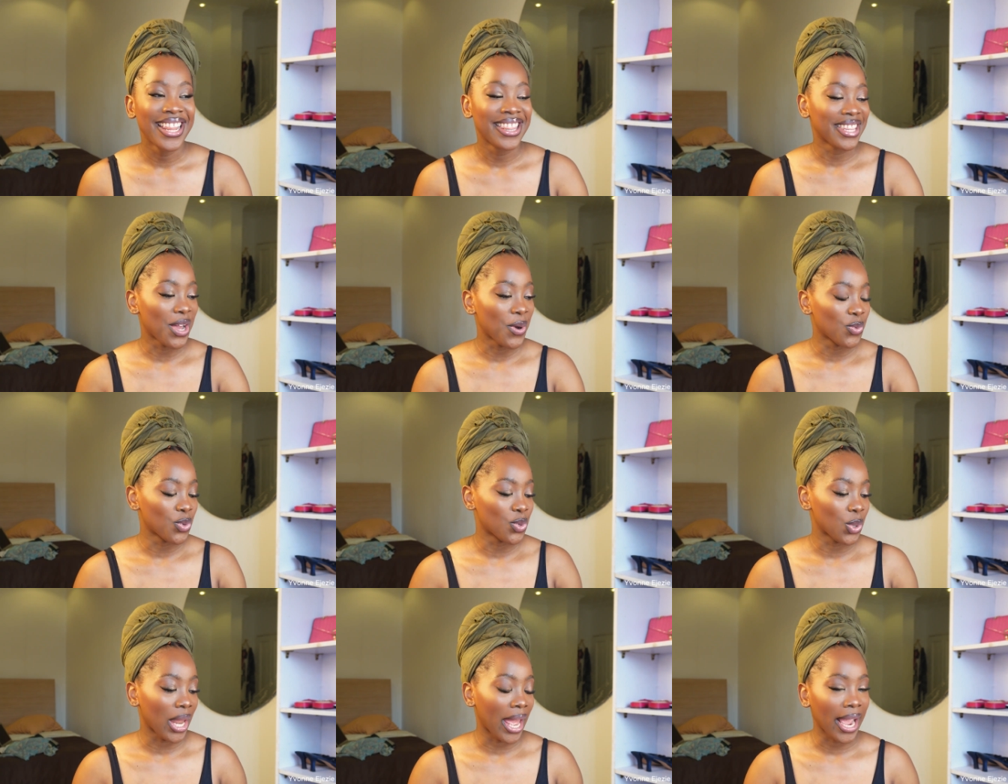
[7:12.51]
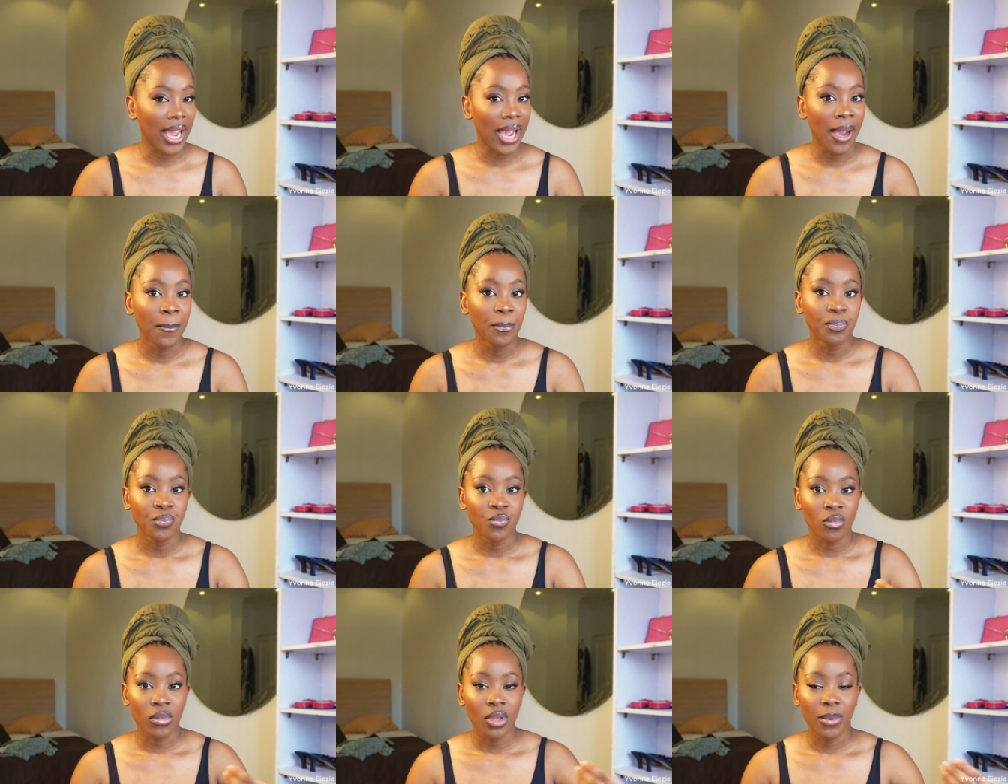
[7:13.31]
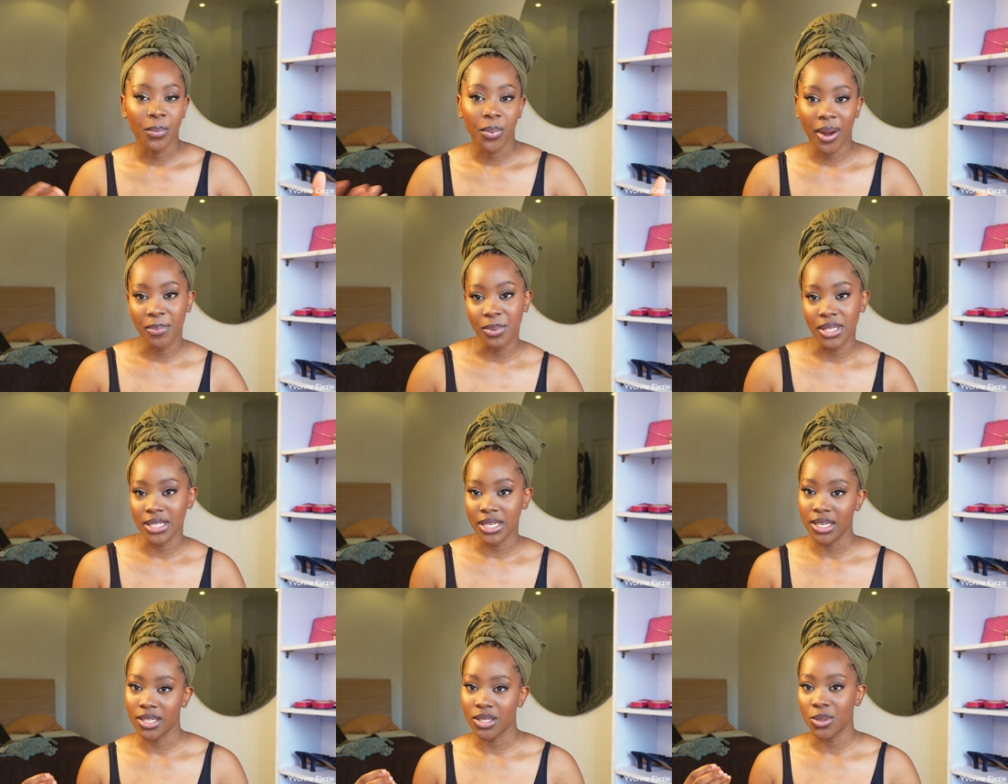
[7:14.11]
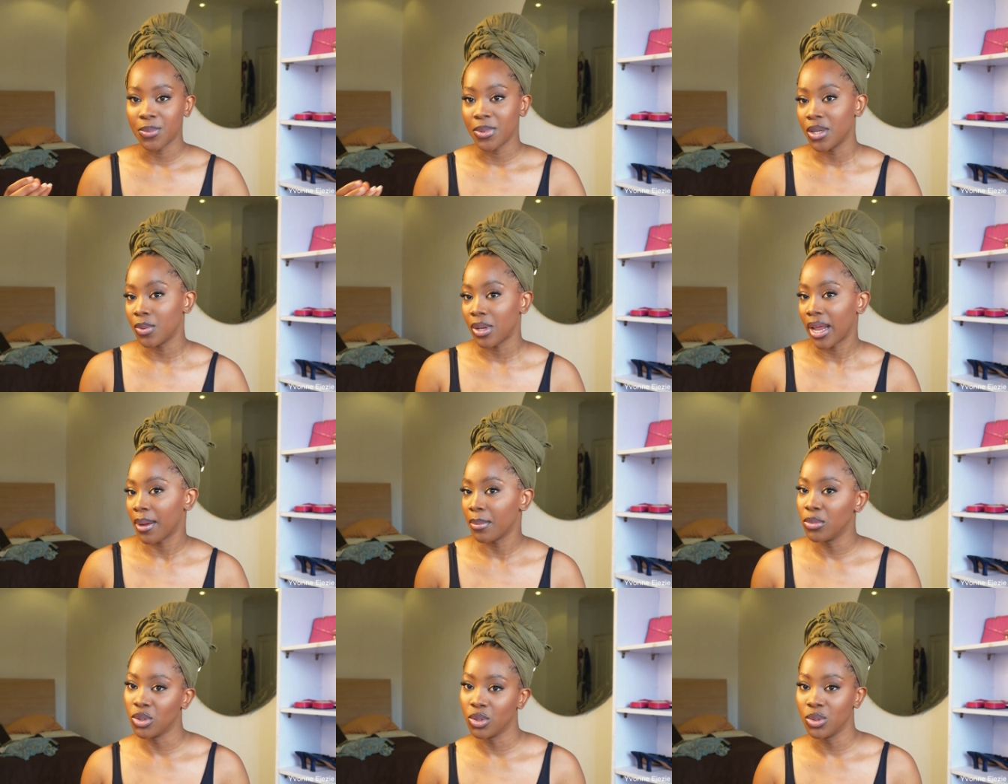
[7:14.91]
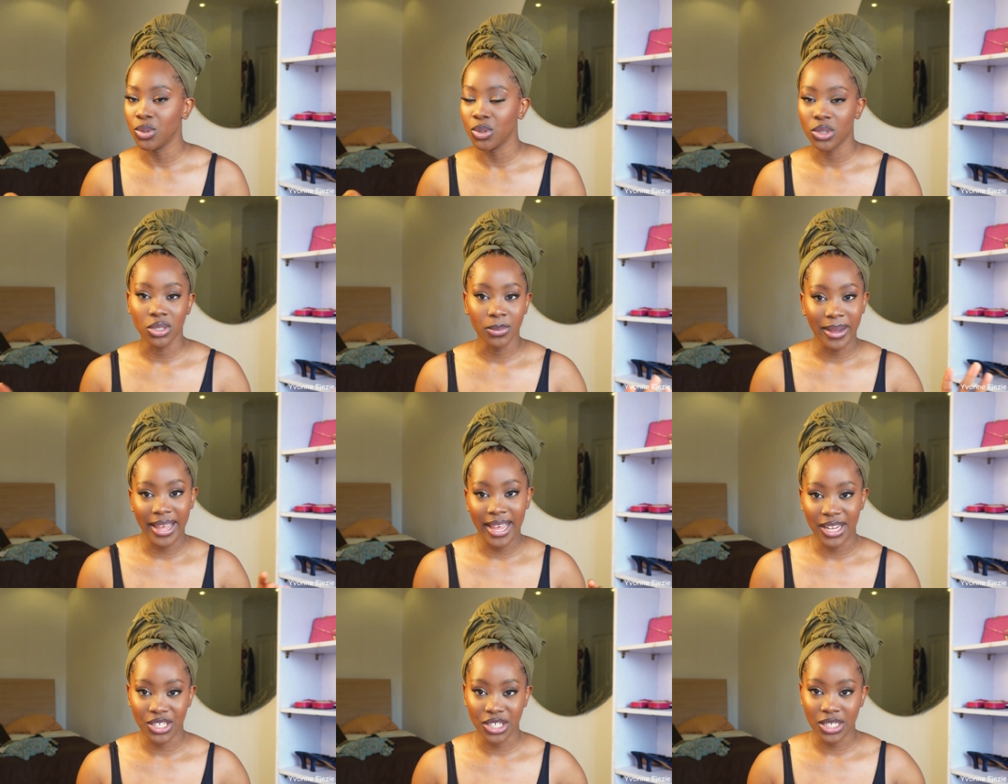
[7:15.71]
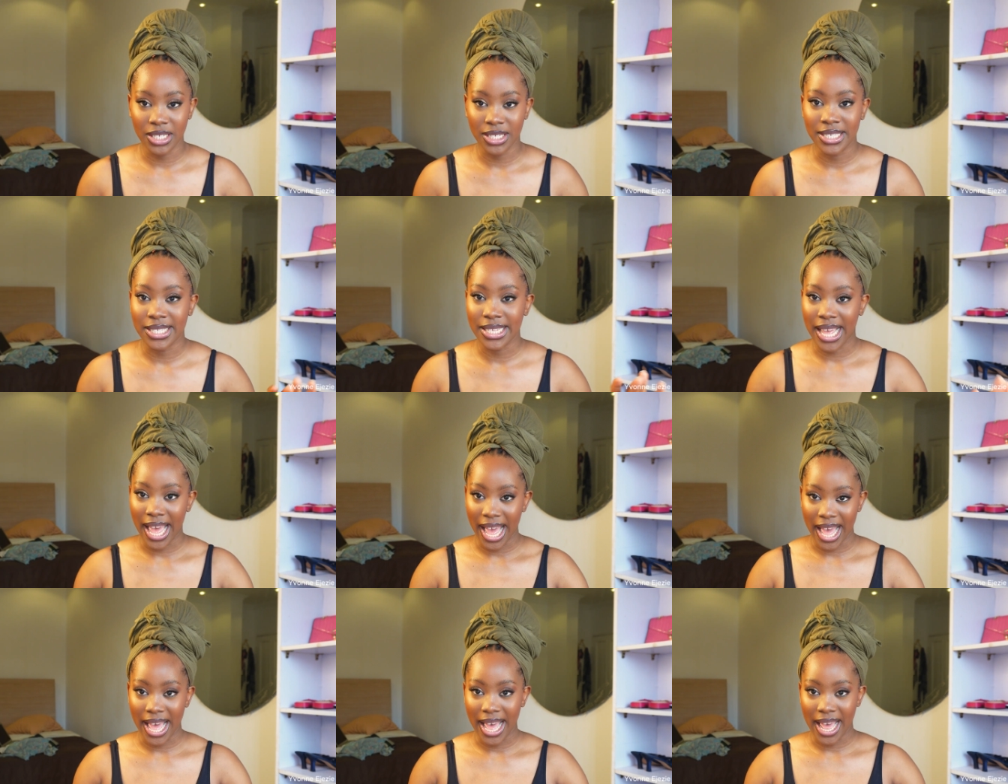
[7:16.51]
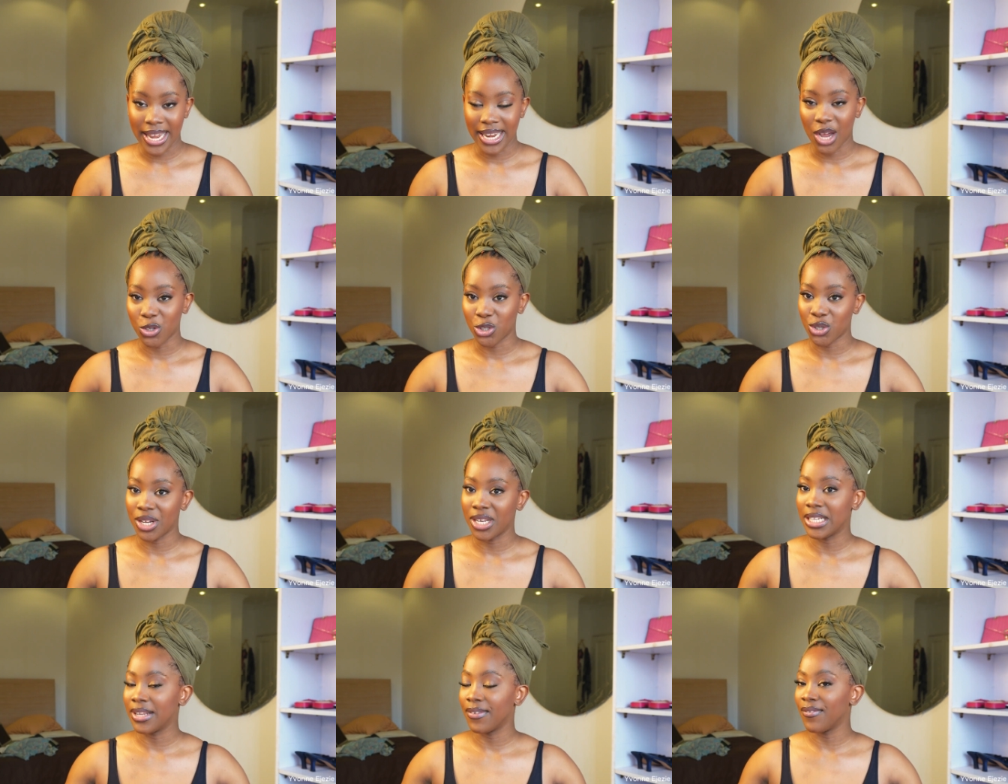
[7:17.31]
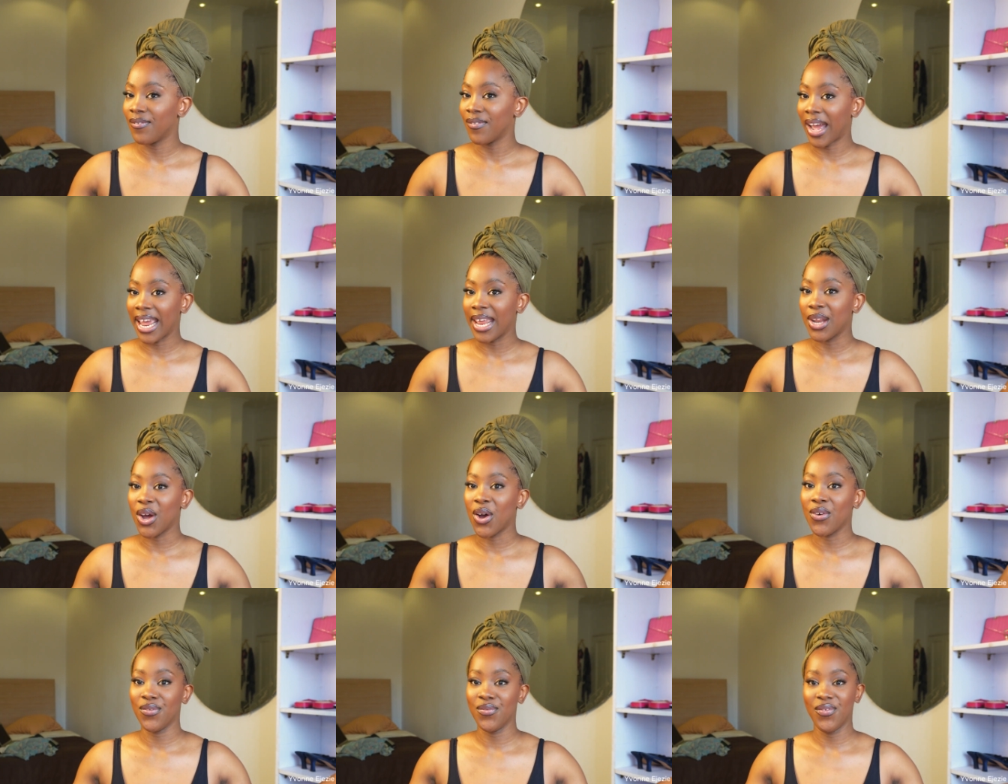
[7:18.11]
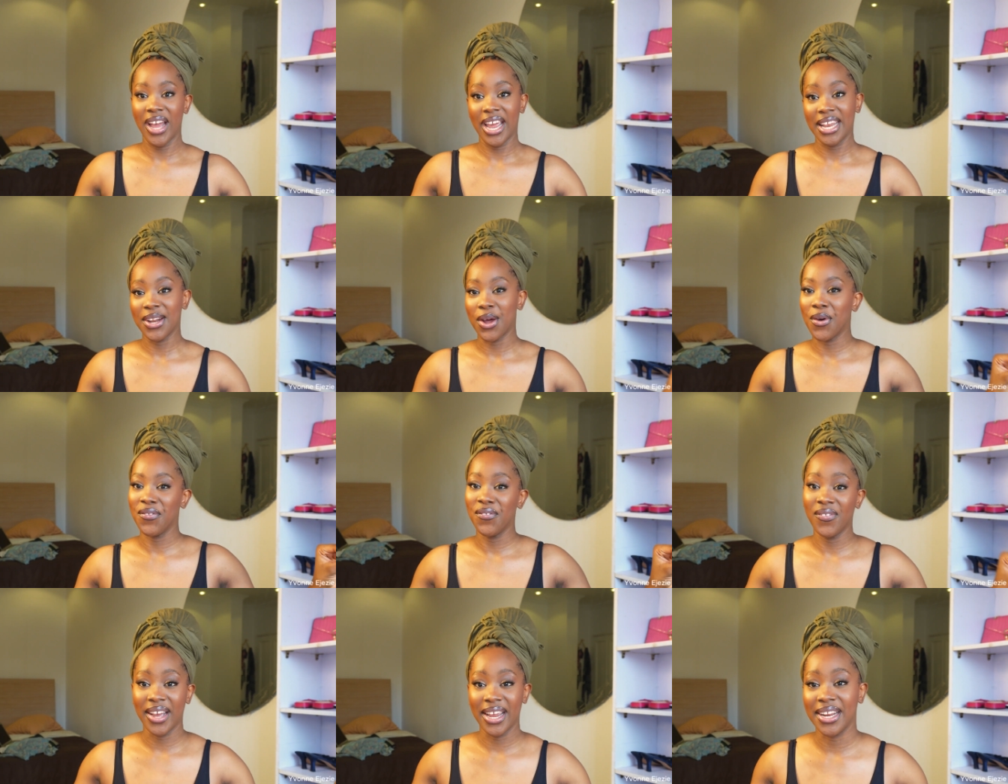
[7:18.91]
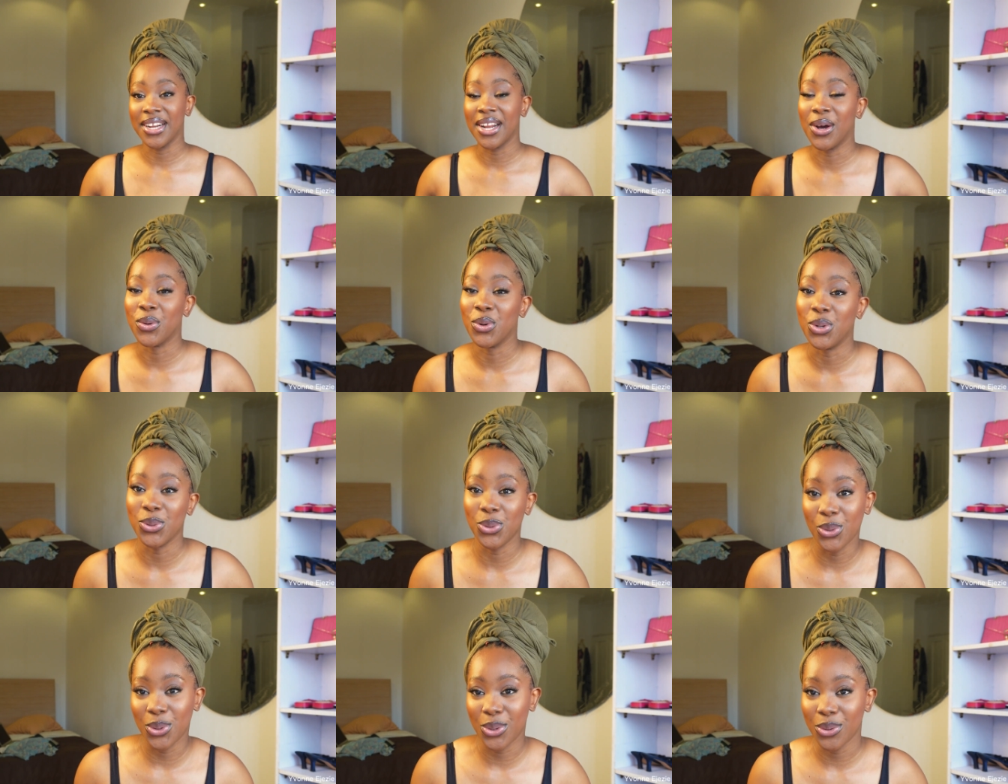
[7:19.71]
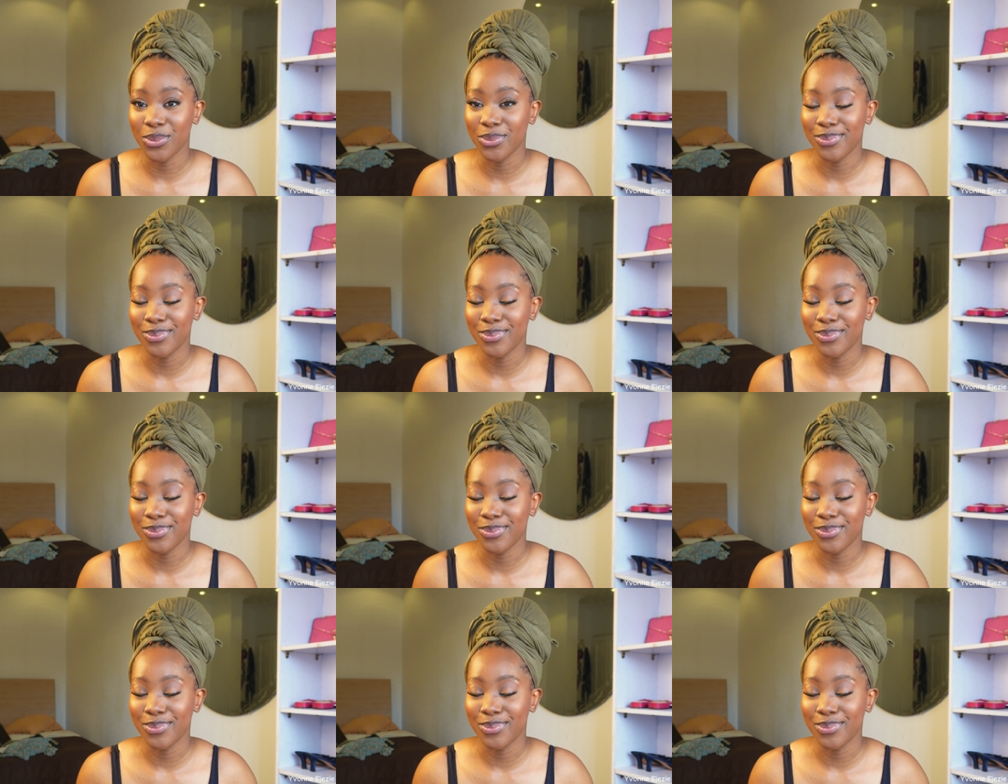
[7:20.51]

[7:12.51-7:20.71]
Then we'll like prep it a little bit with like mousse to my edges, and I'll show you the final look.